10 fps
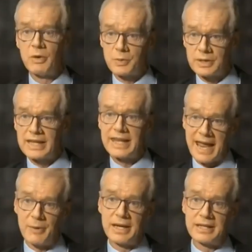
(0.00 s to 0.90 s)
which would
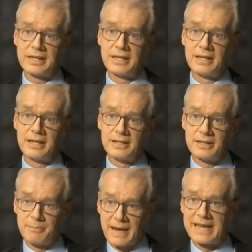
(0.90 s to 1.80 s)
allow it to
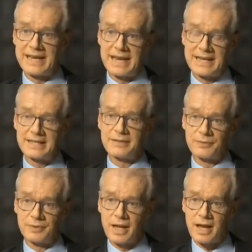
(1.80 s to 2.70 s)
mandate it to
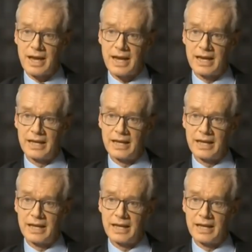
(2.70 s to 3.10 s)
fly.